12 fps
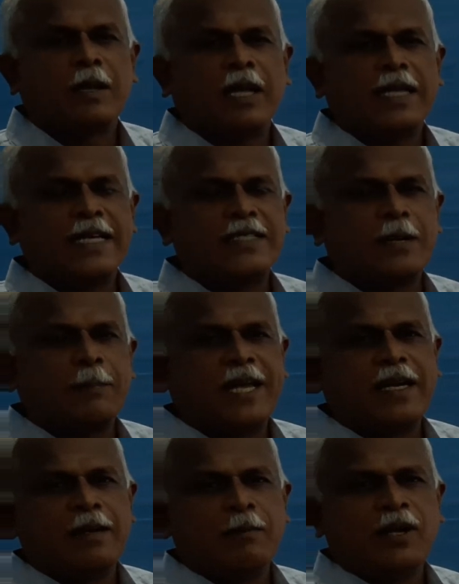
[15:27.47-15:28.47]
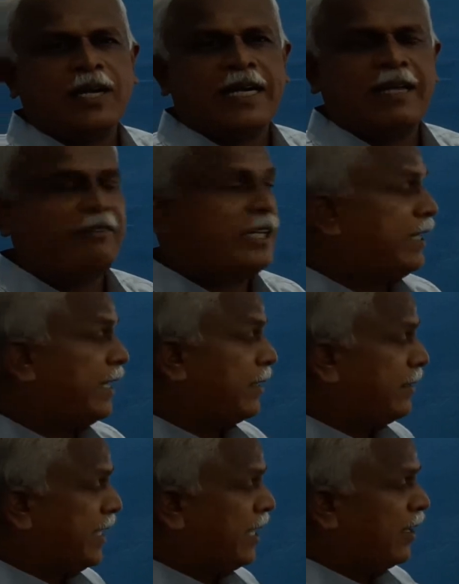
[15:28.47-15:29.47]
extra parallel bar and everything.
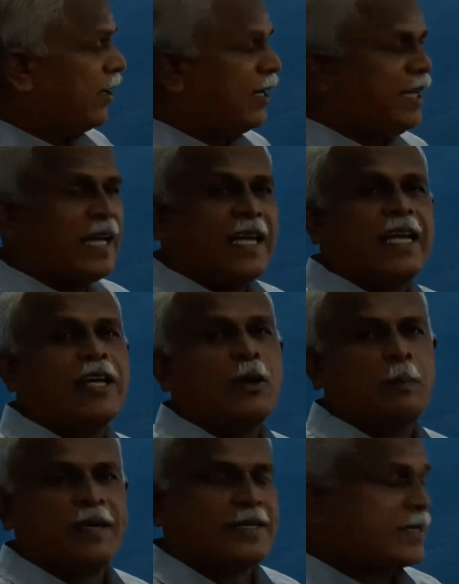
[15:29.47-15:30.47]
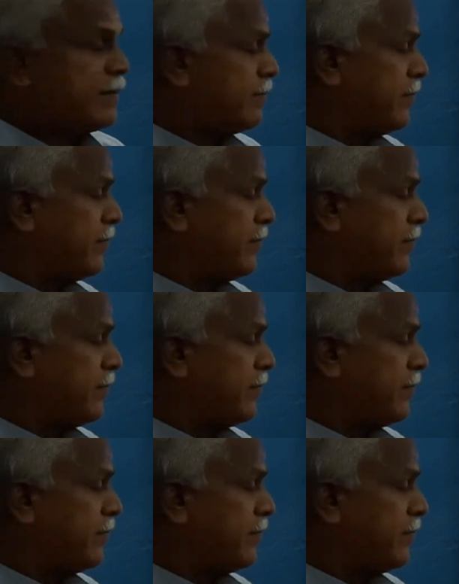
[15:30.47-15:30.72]
They are called equipments.